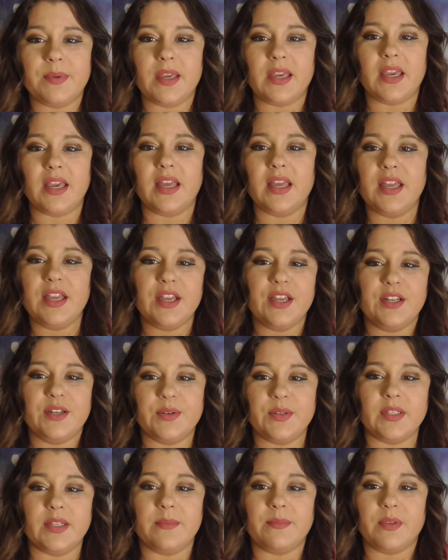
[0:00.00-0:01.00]
be
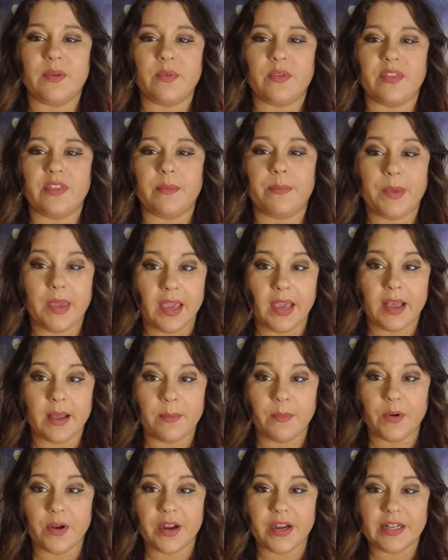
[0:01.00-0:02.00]
doing something with the pink
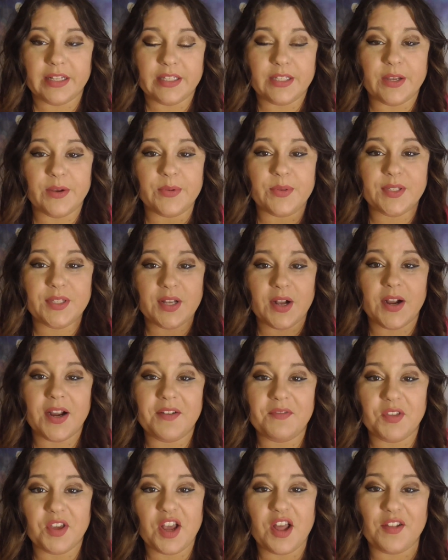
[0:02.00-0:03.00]
I'm wearing. So sorry
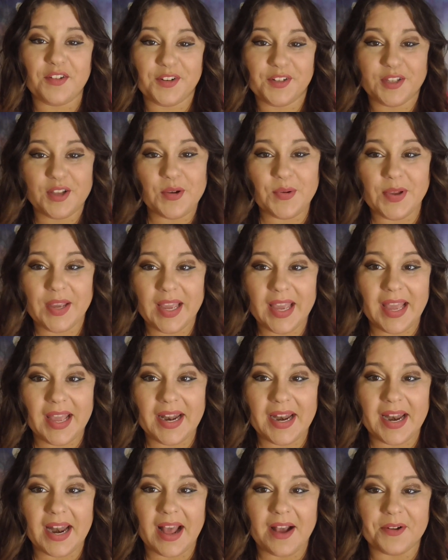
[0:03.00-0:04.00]
if the color is going in
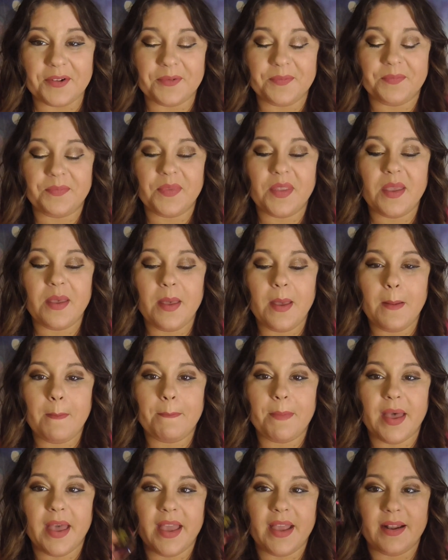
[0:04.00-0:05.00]
and out.
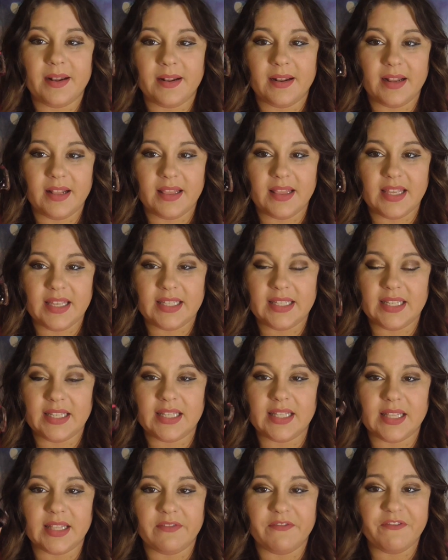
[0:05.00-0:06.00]
But this is
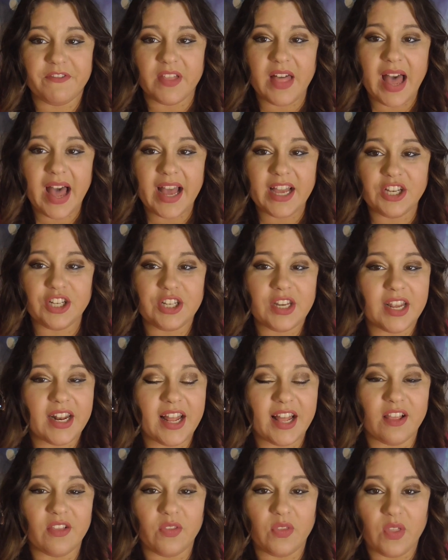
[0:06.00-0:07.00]
Flash, and
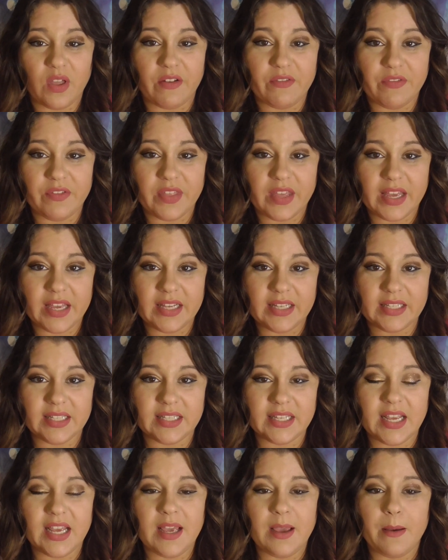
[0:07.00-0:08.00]
I love
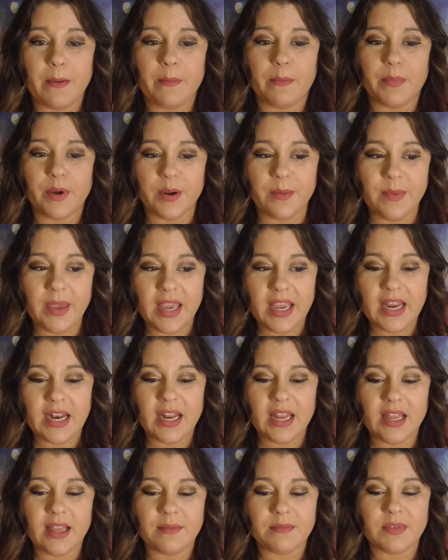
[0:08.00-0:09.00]
this. Mermaid,
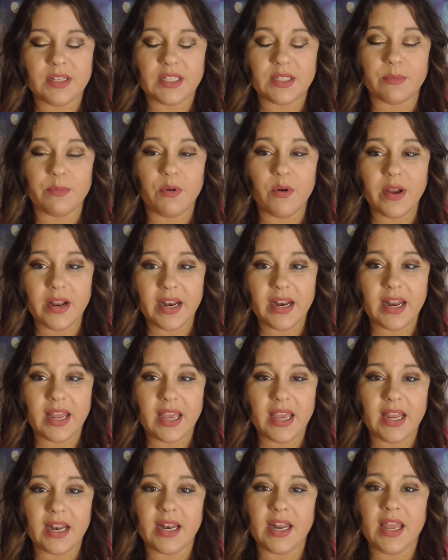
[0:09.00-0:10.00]
I'm disappointed
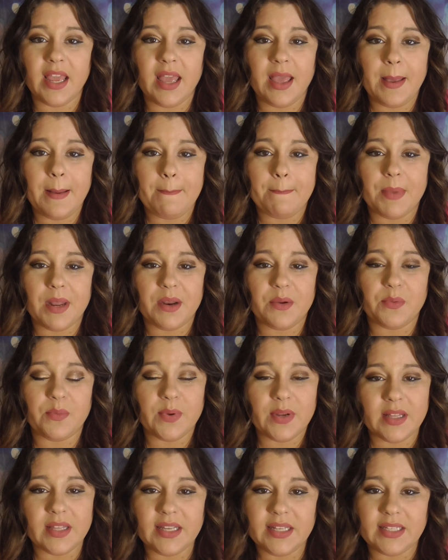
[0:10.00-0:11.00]
in, but it
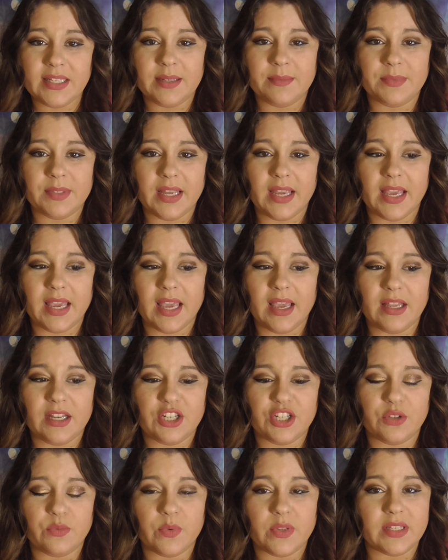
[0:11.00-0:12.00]
really seems like it
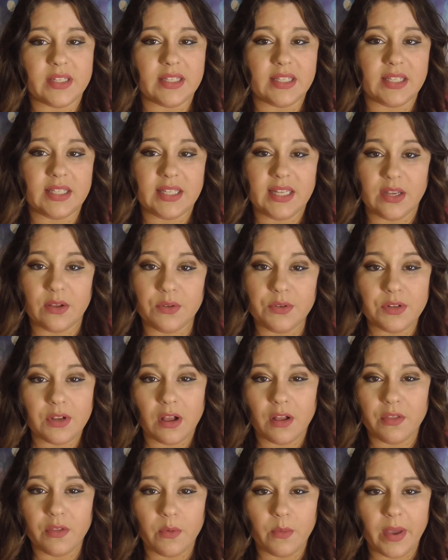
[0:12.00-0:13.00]
just wasn't sealed
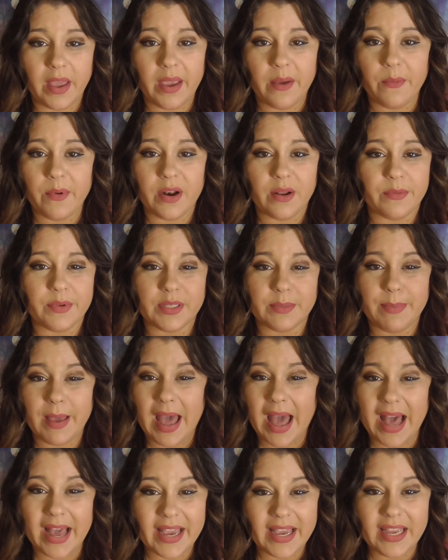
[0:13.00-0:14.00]
all the way when it was
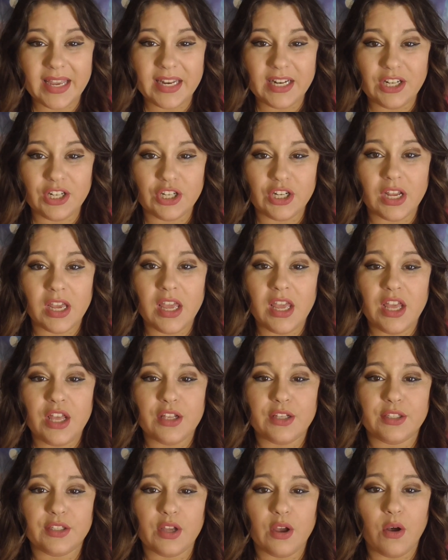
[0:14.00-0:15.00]
packaged.
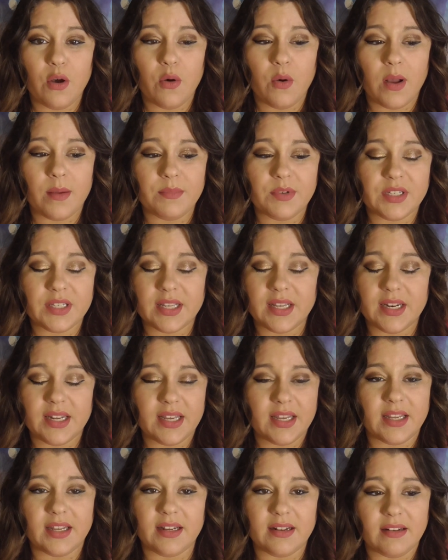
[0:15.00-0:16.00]
So I'm just going
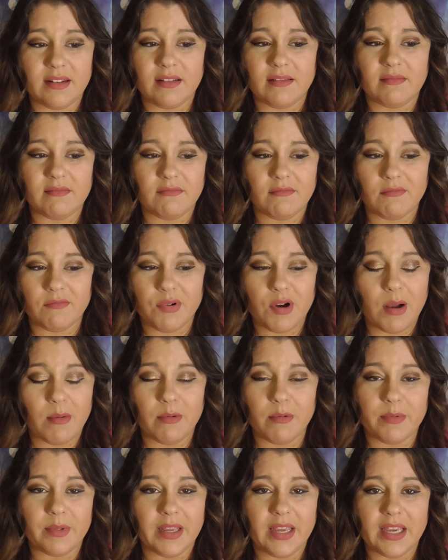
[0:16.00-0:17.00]
to
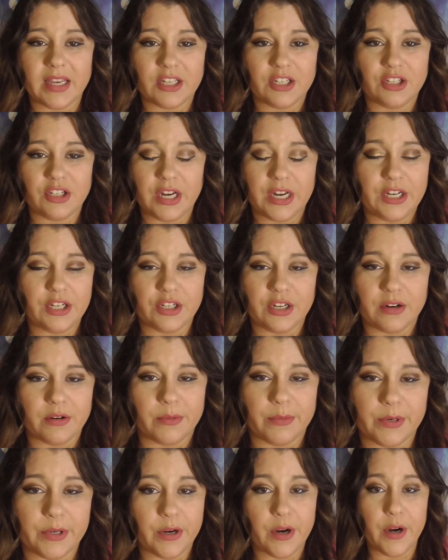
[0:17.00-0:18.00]
probably exchange it or
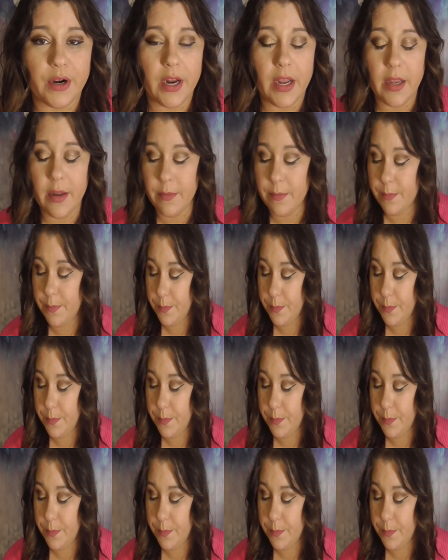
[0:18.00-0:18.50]
return it.